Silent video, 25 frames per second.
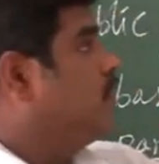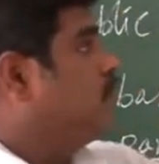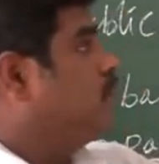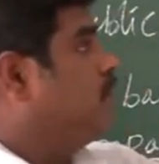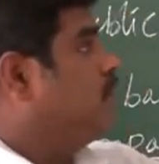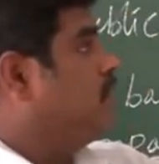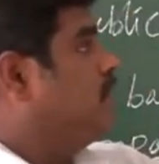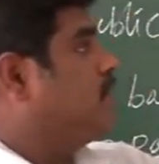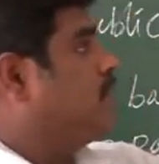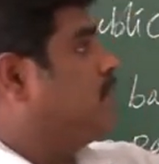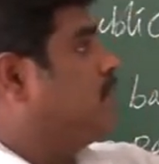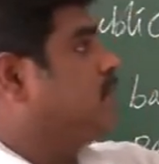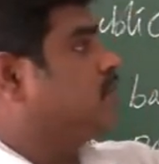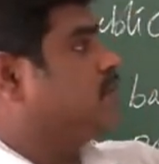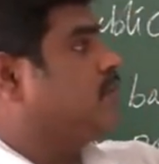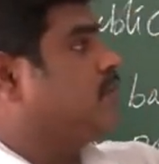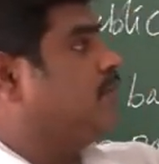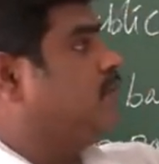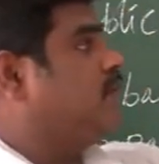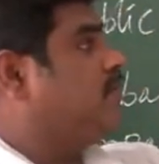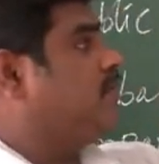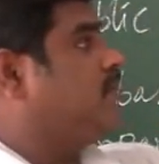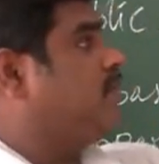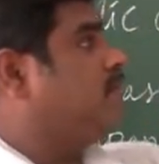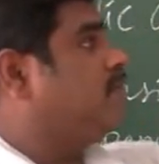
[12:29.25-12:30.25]
minimum
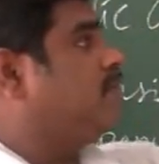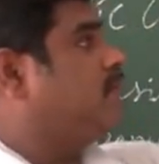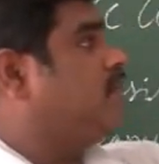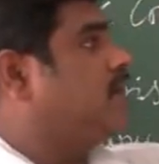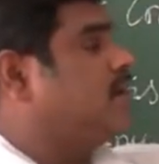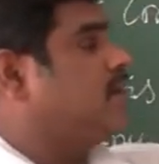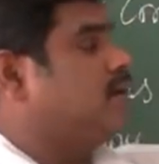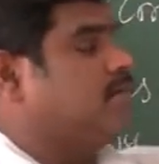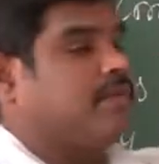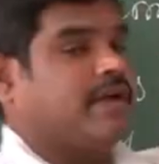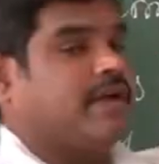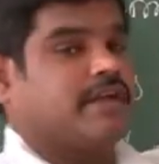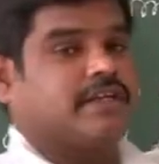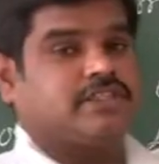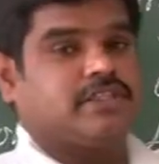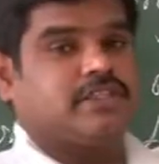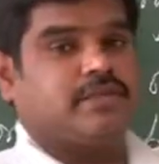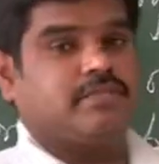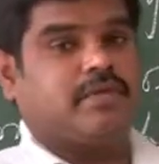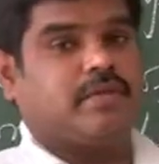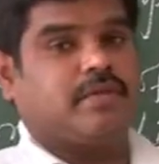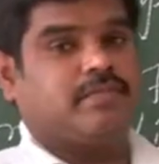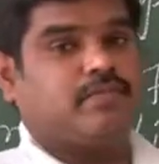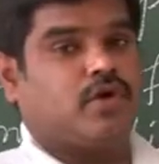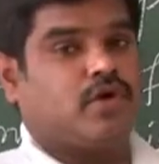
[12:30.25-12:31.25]
7 member,
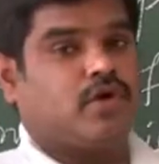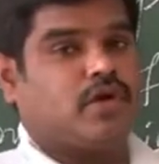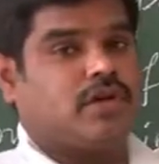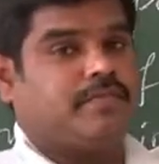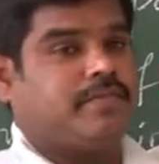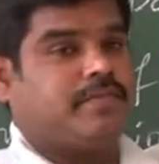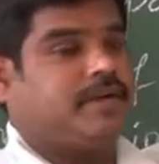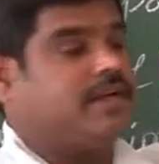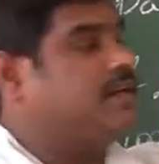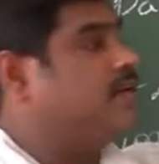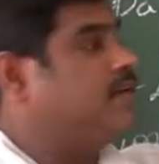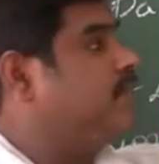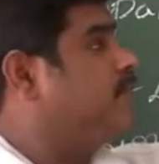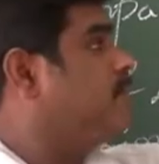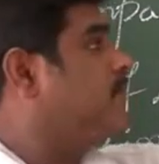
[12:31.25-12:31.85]
maximum no limit,